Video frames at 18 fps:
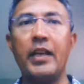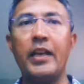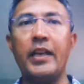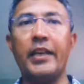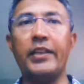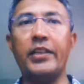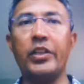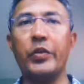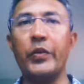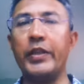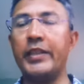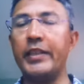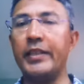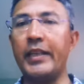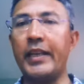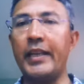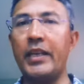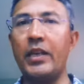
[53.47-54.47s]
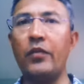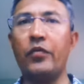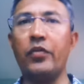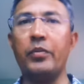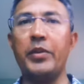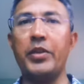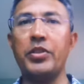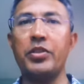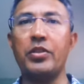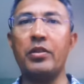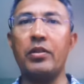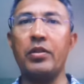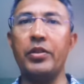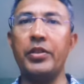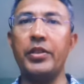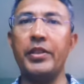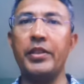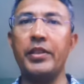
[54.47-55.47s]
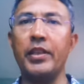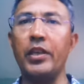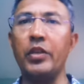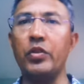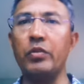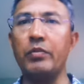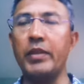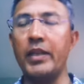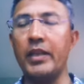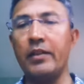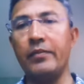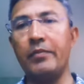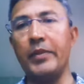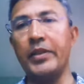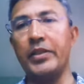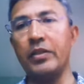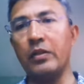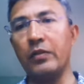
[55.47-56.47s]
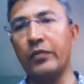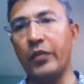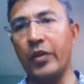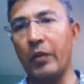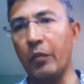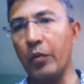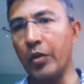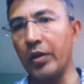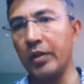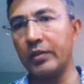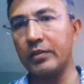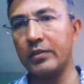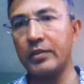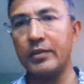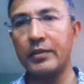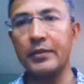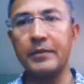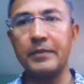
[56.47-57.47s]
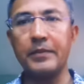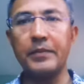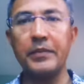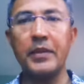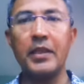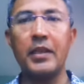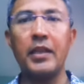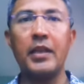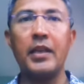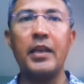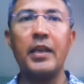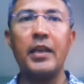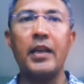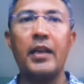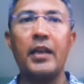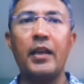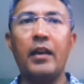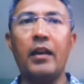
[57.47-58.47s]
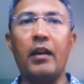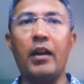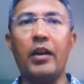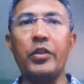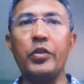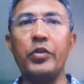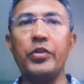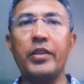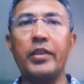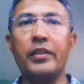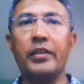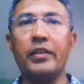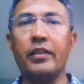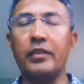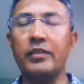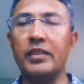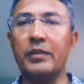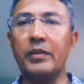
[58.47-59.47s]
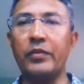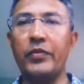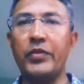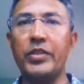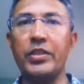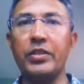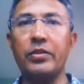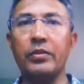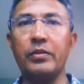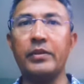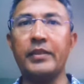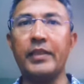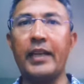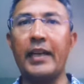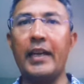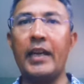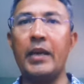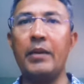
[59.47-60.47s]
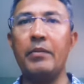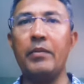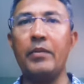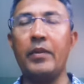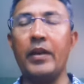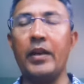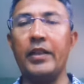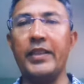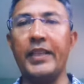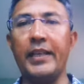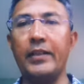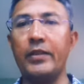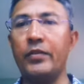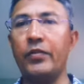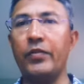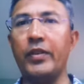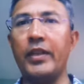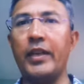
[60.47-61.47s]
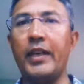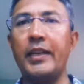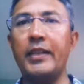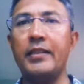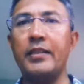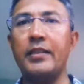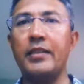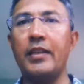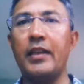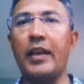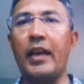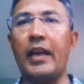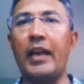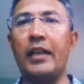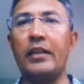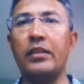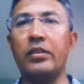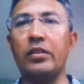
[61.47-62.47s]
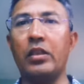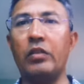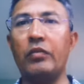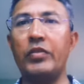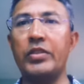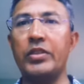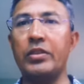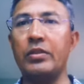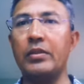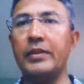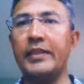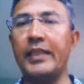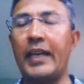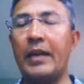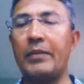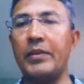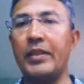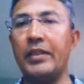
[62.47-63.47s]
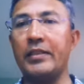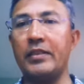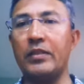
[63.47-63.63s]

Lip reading: integrating any information learning into mega mental frameworks. Using the concept of physical time that is finite and the non-physical time that is